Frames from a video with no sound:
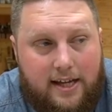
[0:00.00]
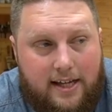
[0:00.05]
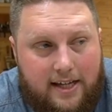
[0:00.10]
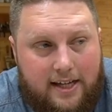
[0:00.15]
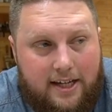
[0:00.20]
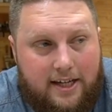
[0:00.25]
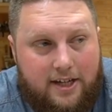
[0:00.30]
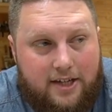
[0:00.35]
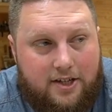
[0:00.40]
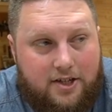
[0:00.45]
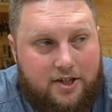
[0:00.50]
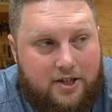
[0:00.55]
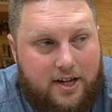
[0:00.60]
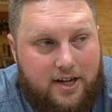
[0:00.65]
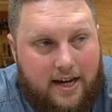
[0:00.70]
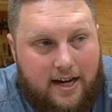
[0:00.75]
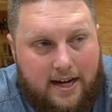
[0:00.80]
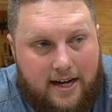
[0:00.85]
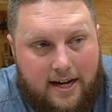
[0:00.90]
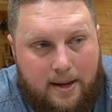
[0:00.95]
each
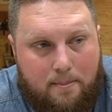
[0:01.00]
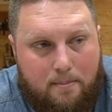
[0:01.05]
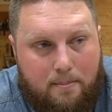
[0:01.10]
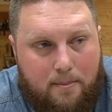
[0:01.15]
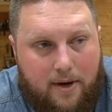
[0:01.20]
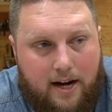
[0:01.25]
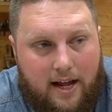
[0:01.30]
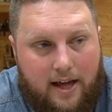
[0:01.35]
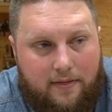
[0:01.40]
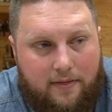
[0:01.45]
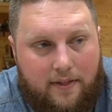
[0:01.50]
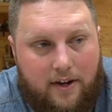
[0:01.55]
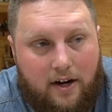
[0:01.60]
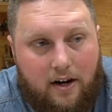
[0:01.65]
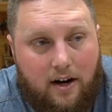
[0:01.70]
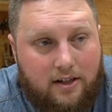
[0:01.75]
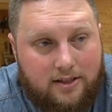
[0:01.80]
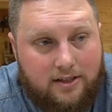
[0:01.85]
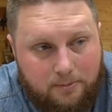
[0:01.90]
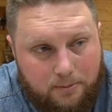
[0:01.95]
time, but uh,
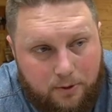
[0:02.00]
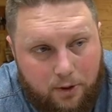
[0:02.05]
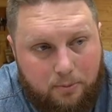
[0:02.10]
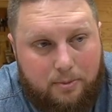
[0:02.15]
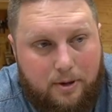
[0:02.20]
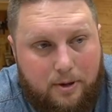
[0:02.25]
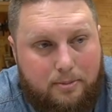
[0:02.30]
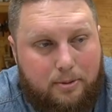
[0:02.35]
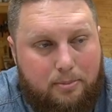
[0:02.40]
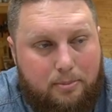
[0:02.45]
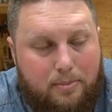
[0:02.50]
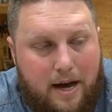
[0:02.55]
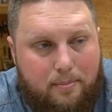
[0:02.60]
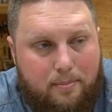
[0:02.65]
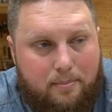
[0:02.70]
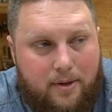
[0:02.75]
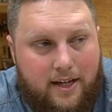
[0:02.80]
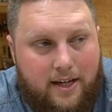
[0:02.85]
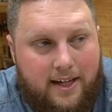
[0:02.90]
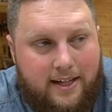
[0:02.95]
there are some new people
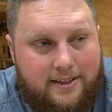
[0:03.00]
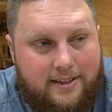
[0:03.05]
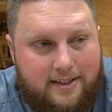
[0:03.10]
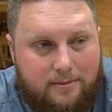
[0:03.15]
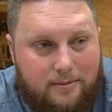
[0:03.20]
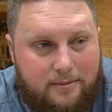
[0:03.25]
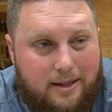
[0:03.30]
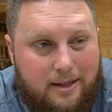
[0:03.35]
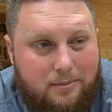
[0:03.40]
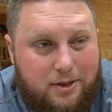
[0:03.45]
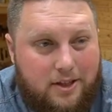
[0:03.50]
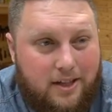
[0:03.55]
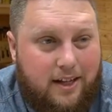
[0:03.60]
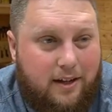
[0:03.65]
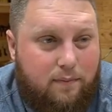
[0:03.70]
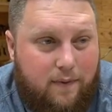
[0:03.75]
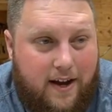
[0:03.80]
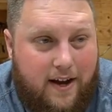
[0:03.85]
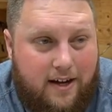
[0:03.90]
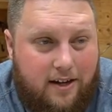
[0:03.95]
popping in. Sometimes you
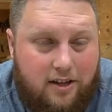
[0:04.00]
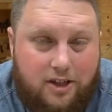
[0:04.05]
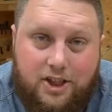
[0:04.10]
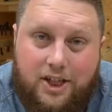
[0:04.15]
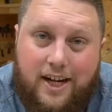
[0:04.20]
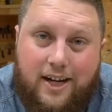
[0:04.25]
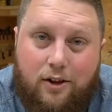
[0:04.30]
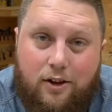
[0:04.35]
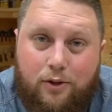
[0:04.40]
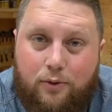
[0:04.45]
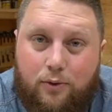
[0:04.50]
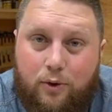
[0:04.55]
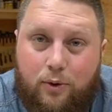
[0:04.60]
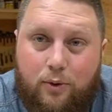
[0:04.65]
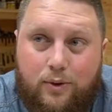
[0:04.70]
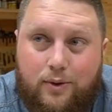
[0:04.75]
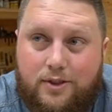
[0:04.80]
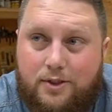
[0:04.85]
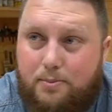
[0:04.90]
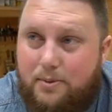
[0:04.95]
like find our channel
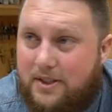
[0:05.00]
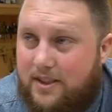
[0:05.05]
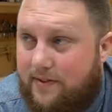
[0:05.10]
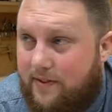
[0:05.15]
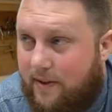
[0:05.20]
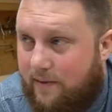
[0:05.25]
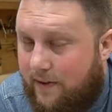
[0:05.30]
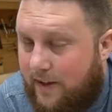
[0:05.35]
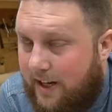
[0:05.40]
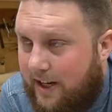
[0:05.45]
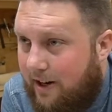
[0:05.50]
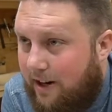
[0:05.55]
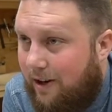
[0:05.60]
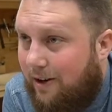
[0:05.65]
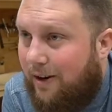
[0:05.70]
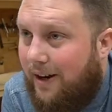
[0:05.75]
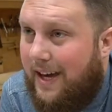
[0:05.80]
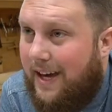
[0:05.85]
through a specific video,